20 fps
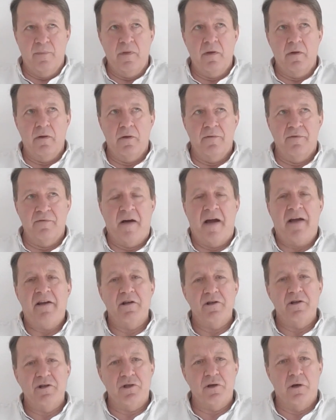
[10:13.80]
the
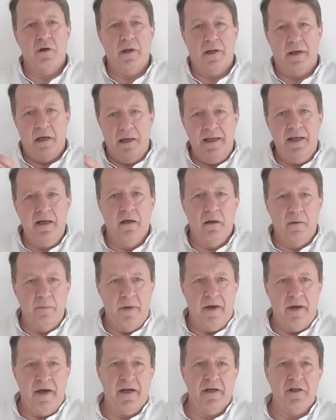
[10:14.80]
financial and legal
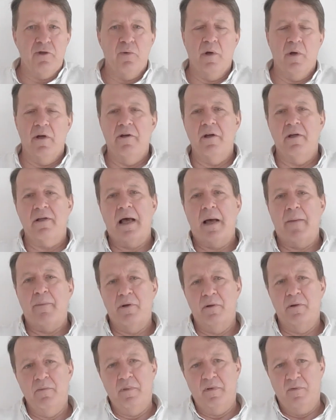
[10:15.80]
merge will not
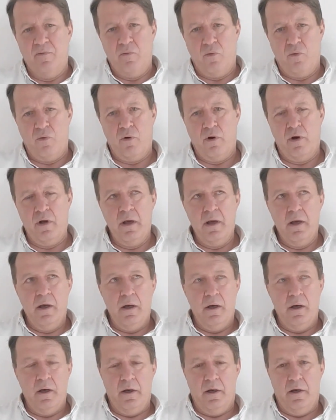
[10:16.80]
happen before
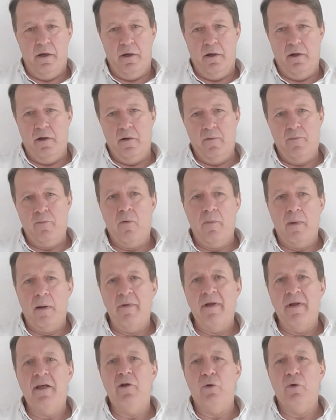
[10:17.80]

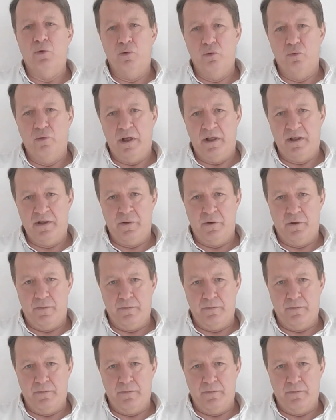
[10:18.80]
probably Q2 next year.